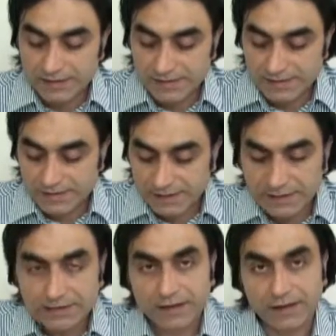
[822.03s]

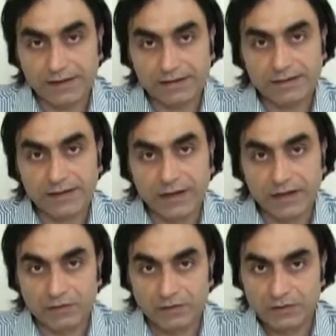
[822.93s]
sending it
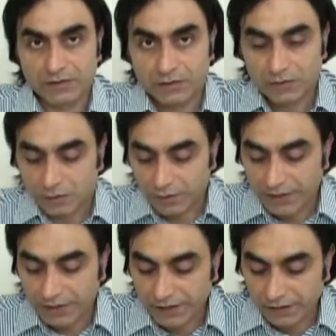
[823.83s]
down, we
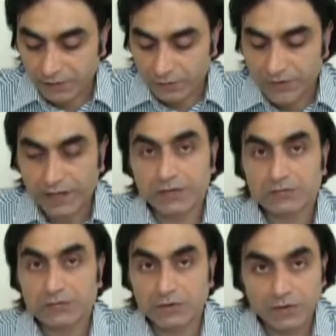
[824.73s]

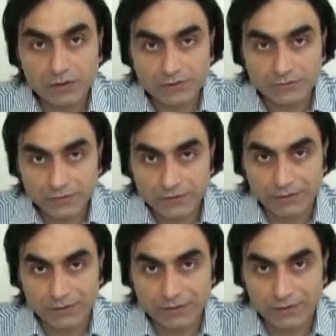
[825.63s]
have brought
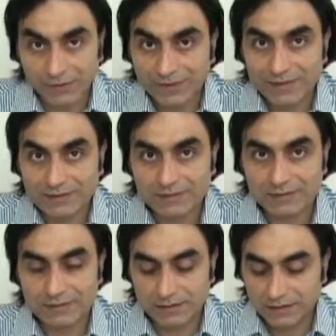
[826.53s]
forth with it